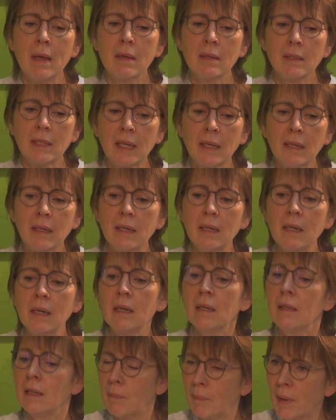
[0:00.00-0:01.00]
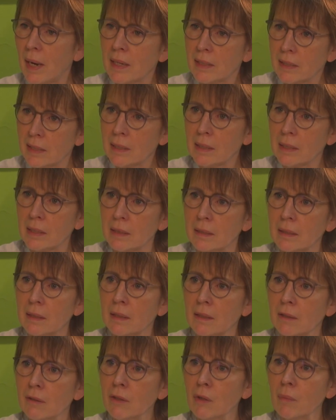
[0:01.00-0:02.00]
Secondly, Nepal has a seat
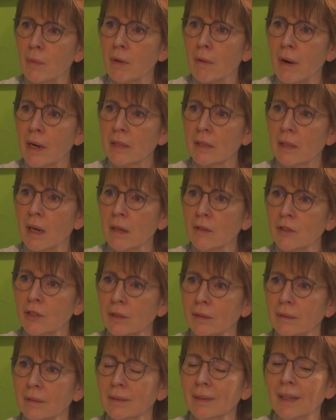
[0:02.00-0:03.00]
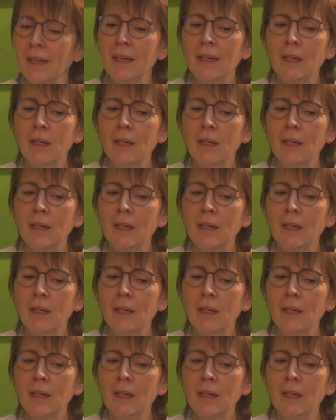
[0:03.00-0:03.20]
in the Human Rights Council,